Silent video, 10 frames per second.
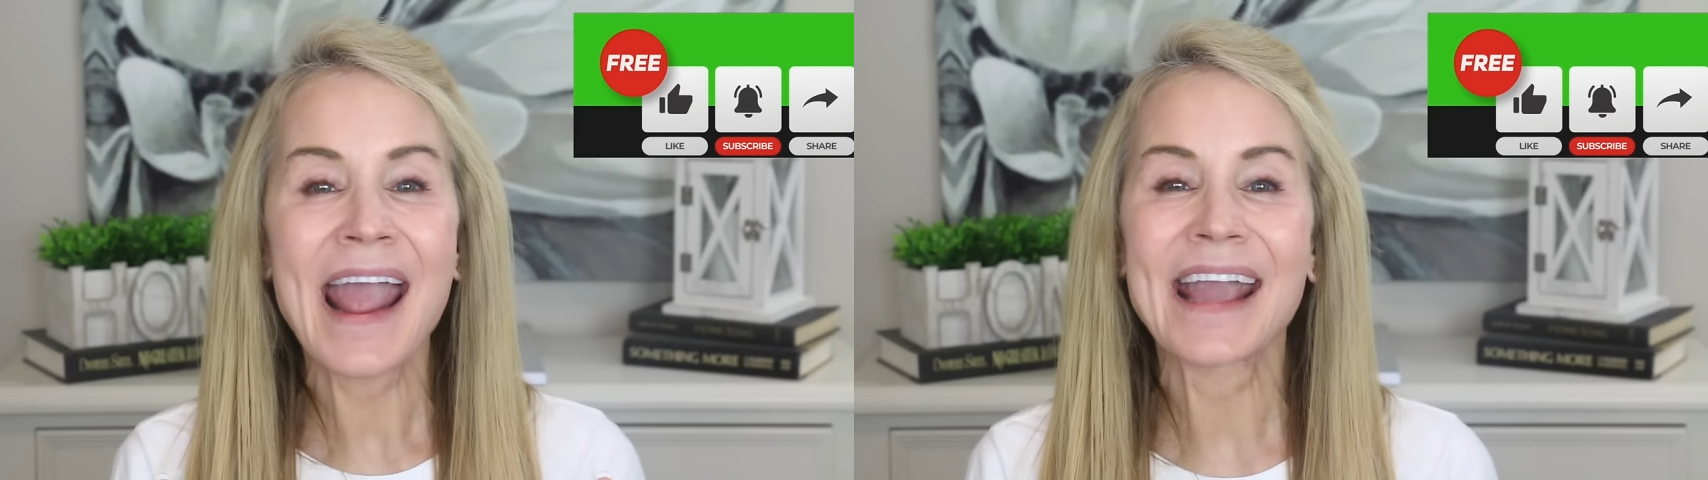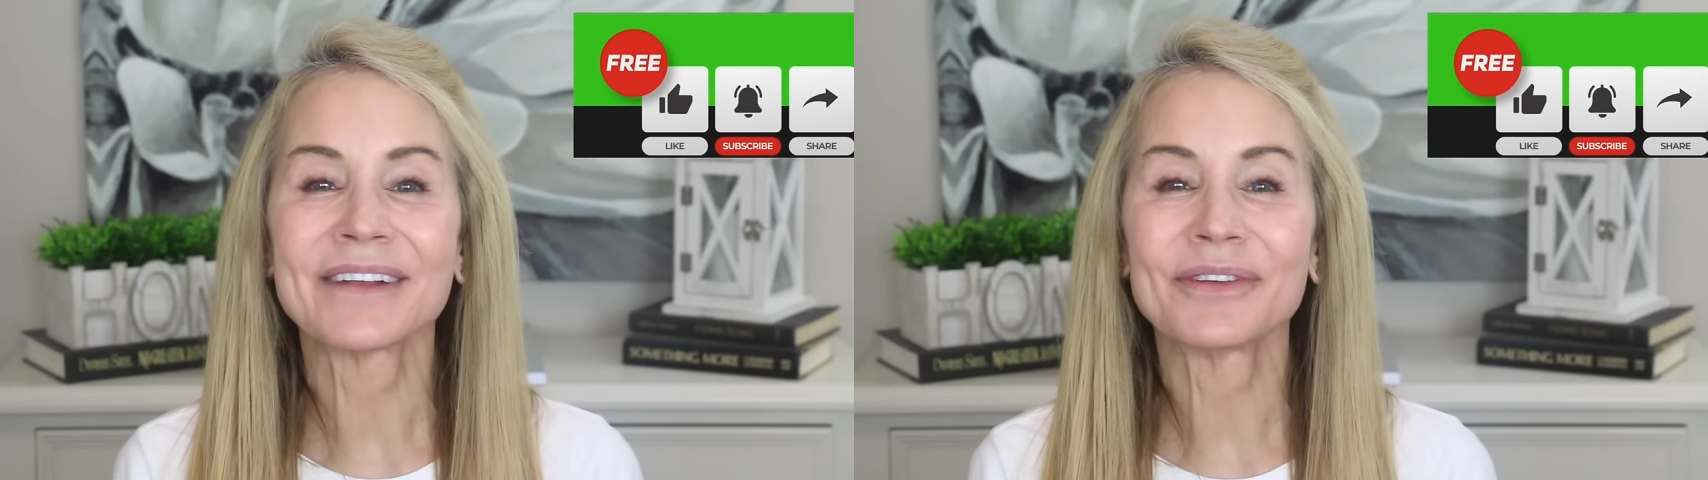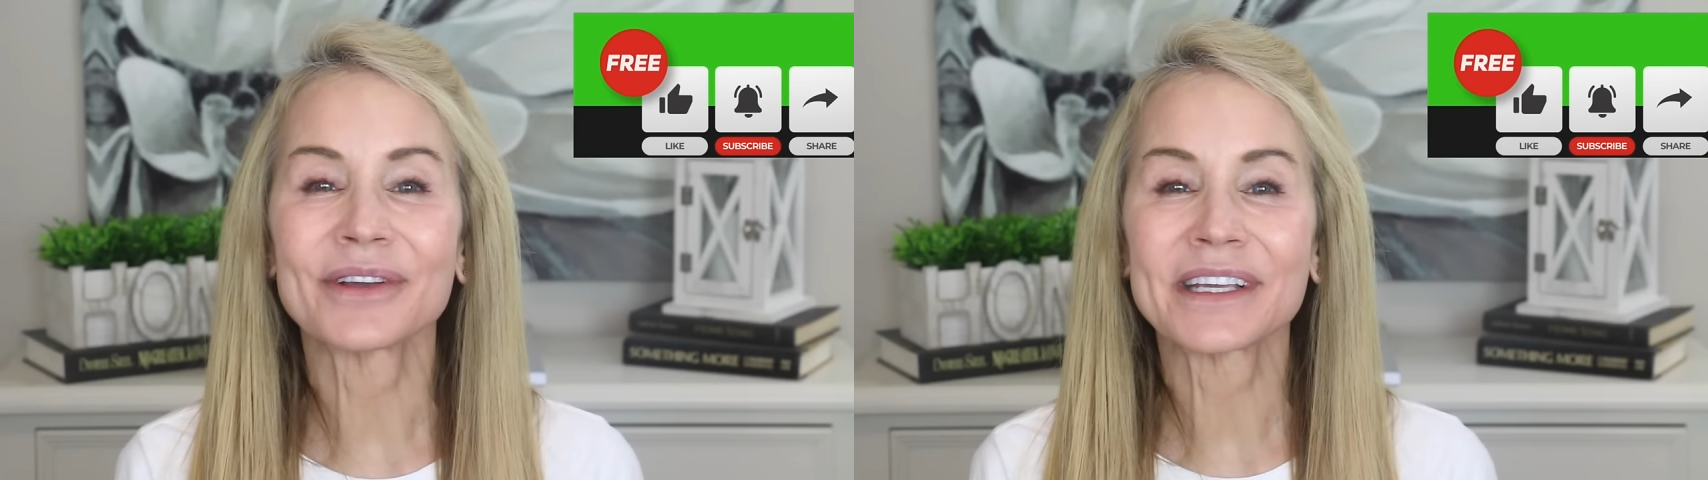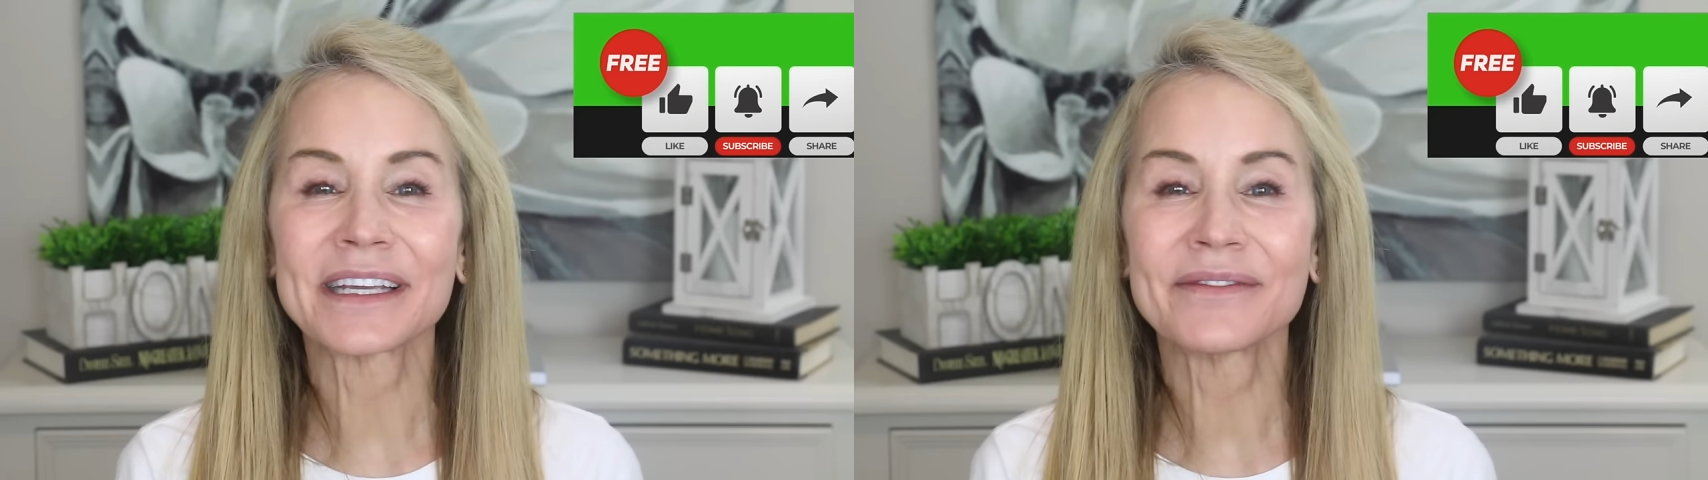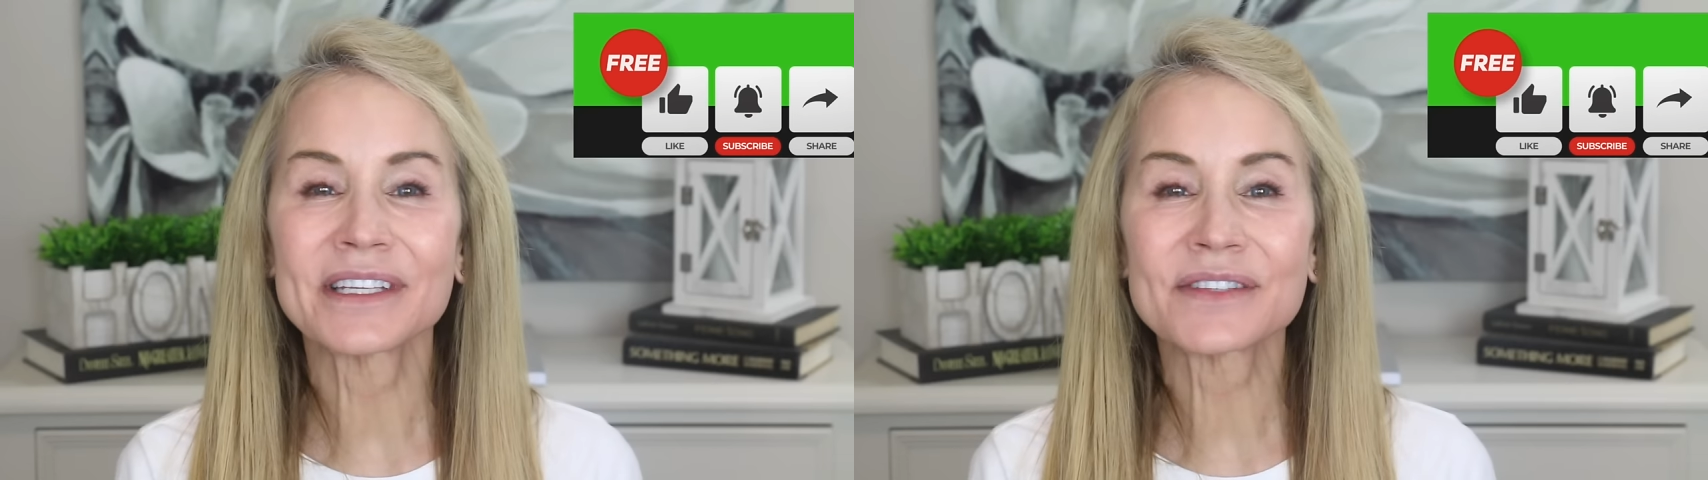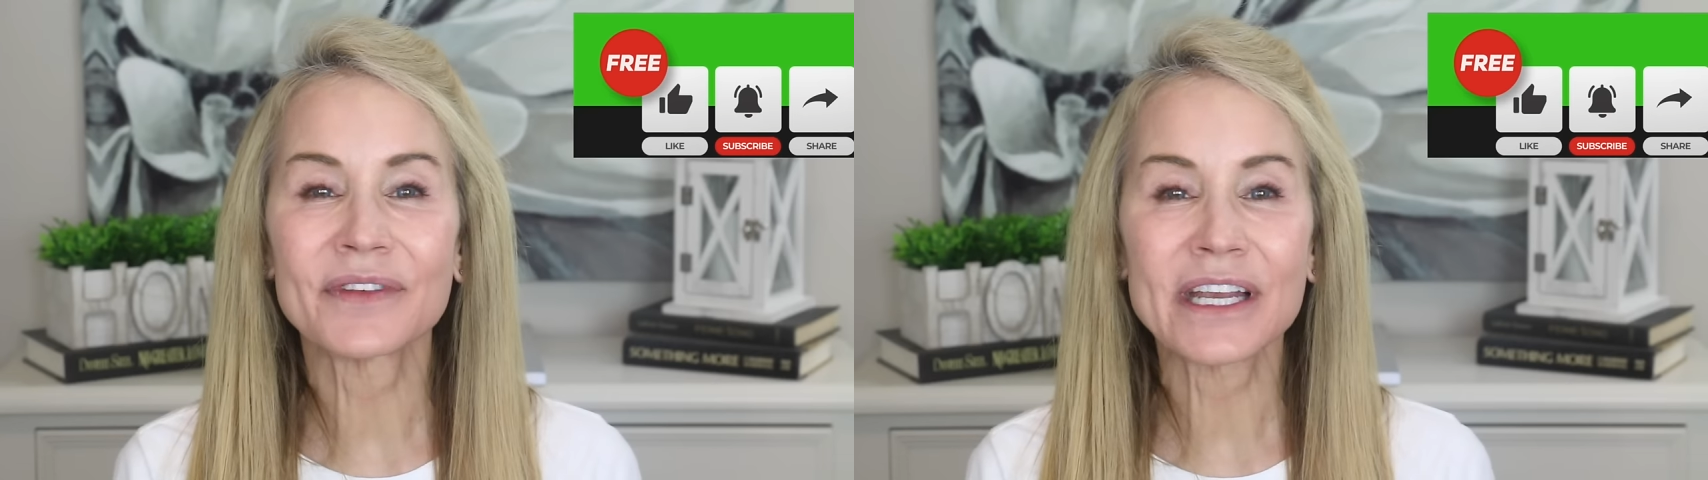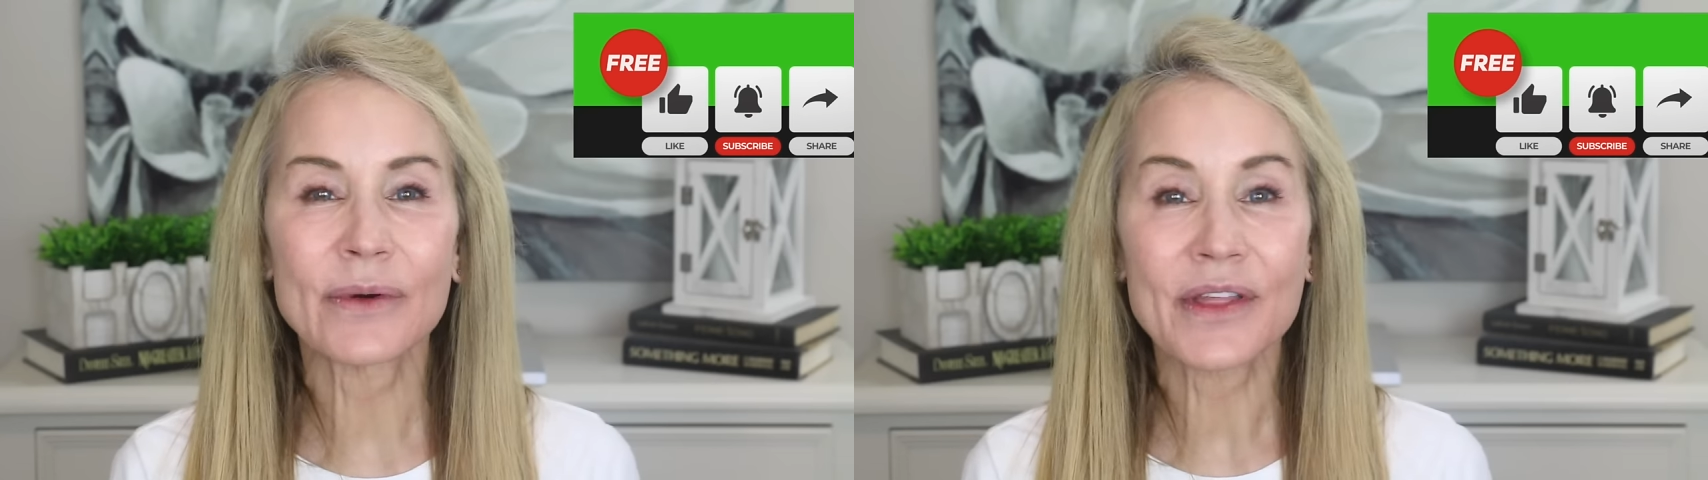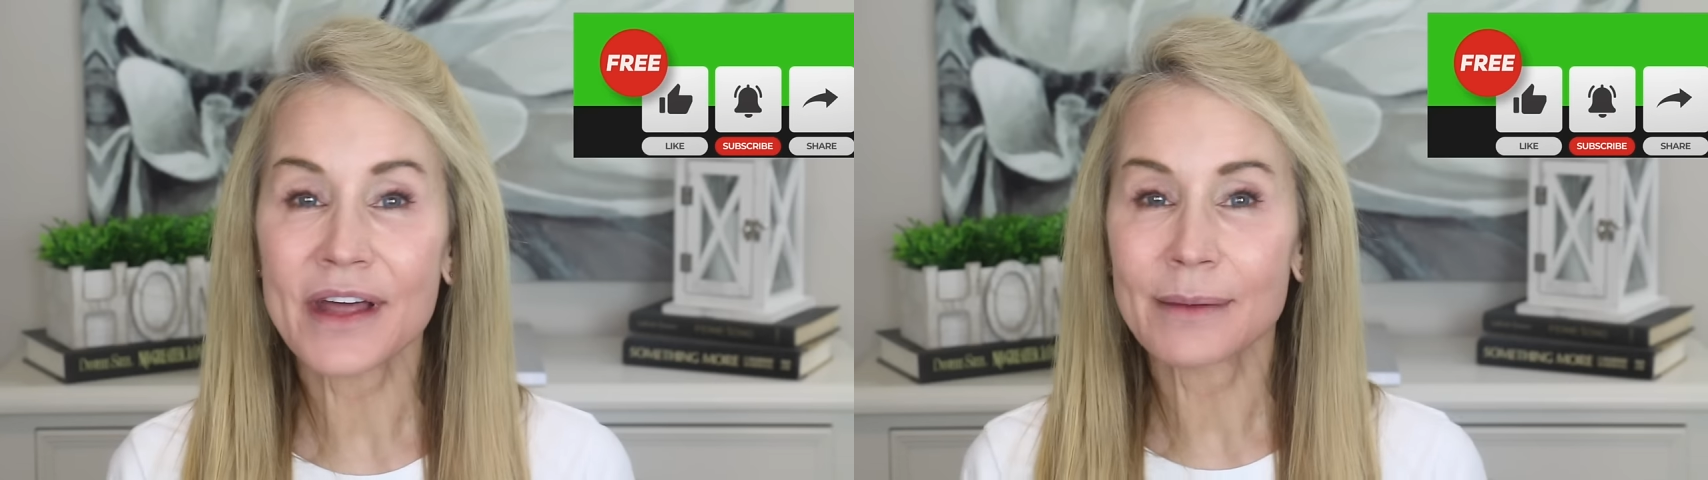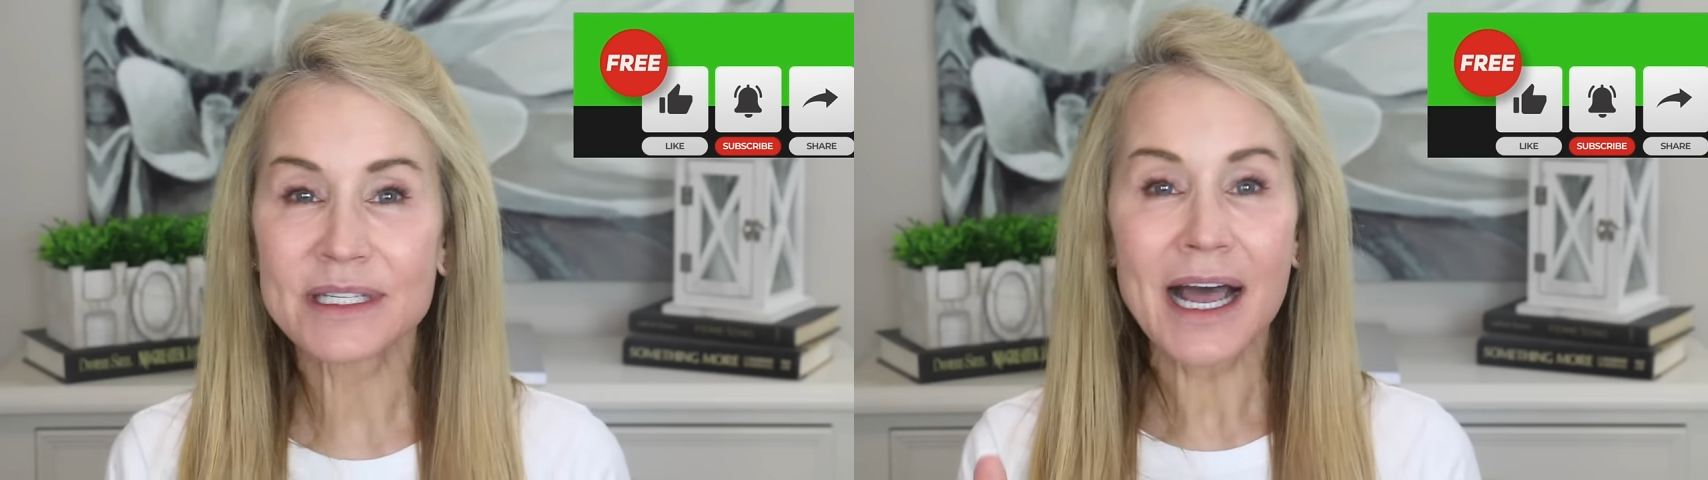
and if you could give this video a thumbs